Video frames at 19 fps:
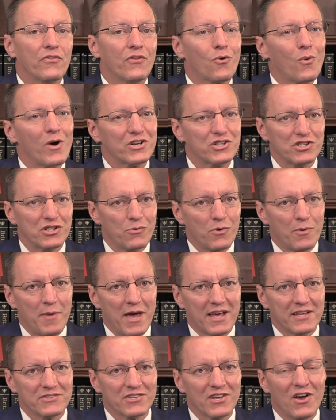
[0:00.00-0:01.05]
the question
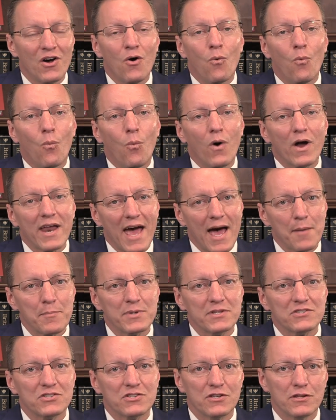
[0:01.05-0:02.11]
remains, what
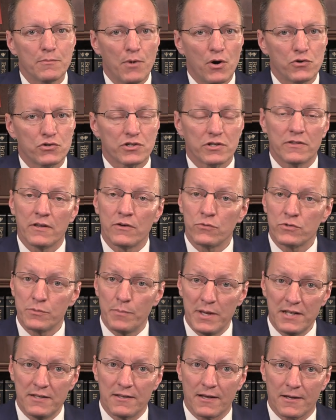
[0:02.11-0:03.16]
happens to the motion that was
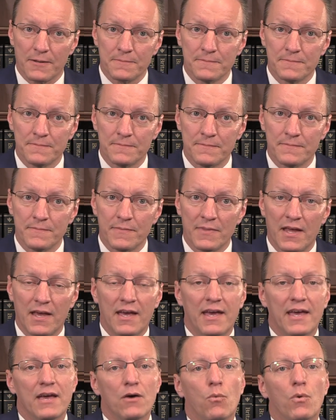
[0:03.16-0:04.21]
pending?
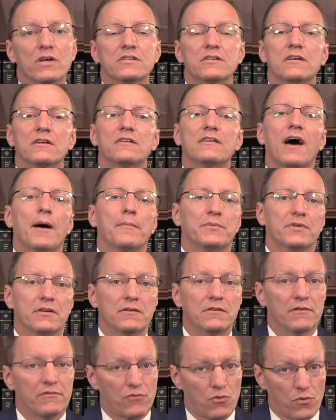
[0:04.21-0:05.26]
It wasn't adopted, of